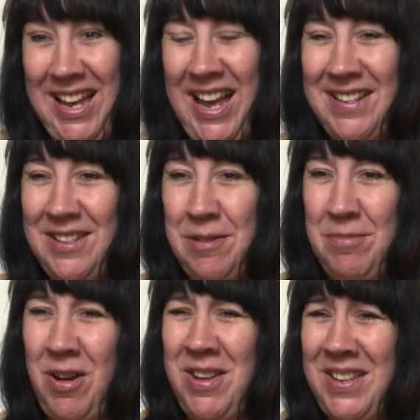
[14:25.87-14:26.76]
And
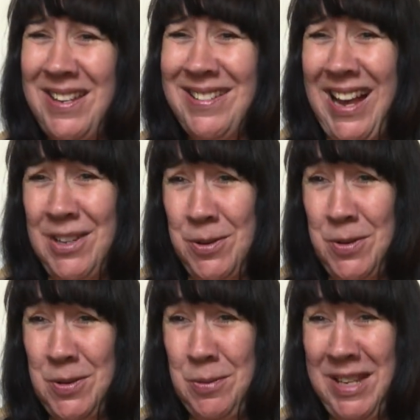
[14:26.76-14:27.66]
I think as
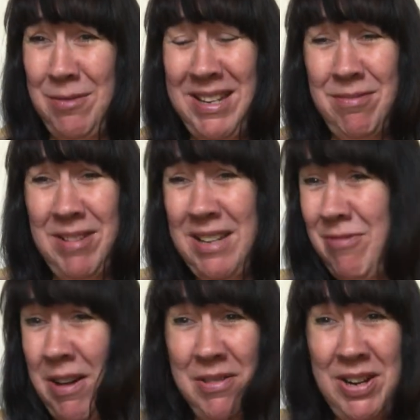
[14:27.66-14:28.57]
adults, we're
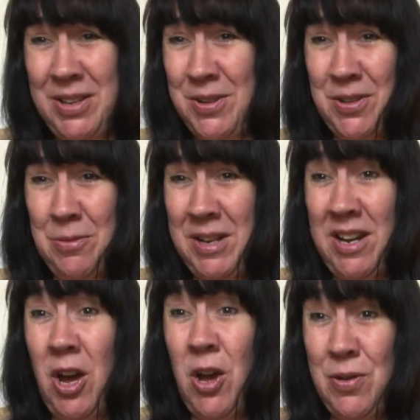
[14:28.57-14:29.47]
very, very good, aren't we,
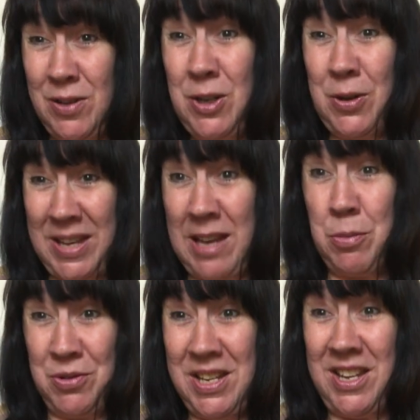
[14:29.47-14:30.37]
at overlooking
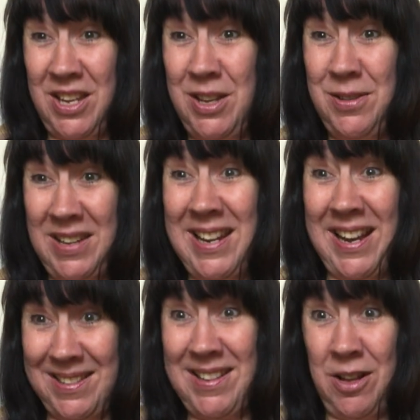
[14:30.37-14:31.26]
body cues in
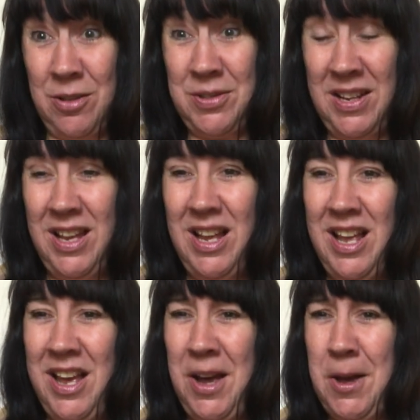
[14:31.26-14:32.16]
ourselves.
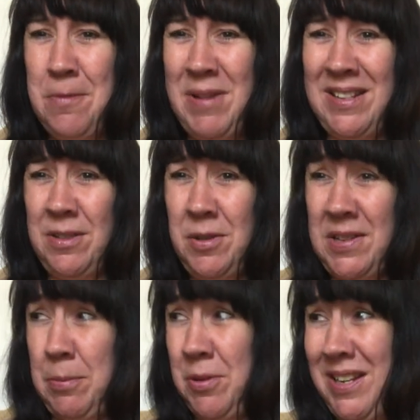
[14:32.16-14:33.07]
And
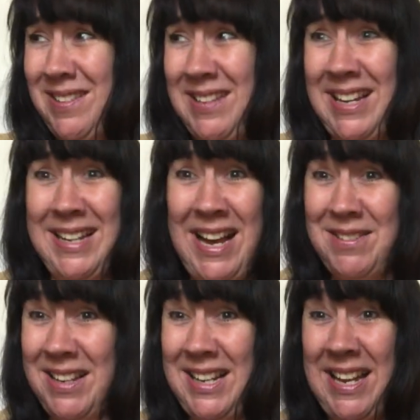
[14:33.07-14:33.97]
sometimes our body is saying
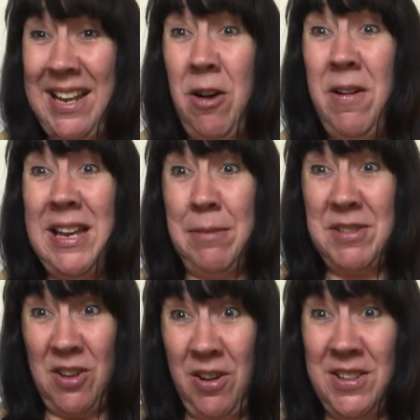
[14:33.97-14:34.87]
loud and clear, I am
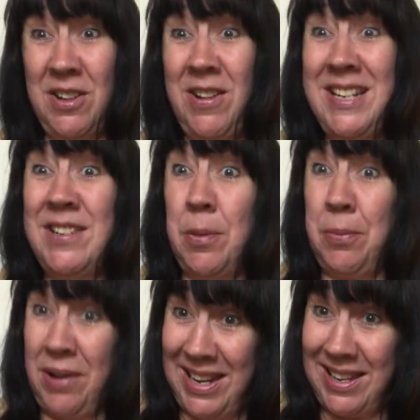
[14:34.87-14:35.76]
tired, I need a
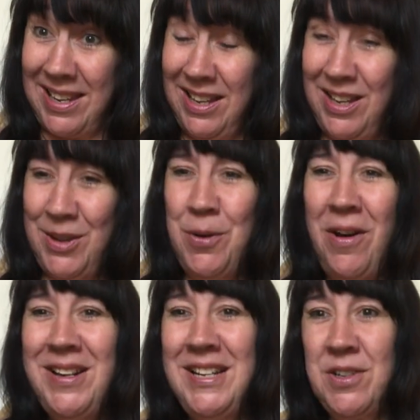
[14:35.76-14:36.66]
break, or
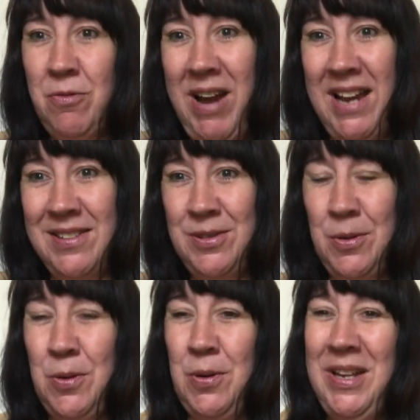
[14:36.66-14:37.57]
I need a rest,
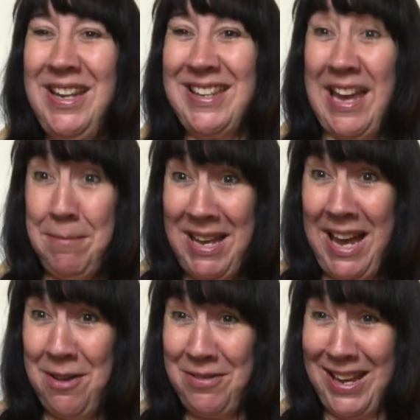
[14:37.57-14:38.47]
or get me
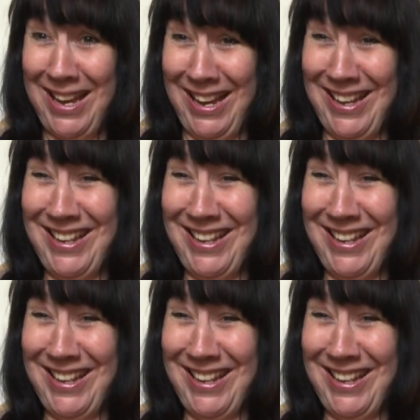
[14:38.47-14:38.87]
out of here,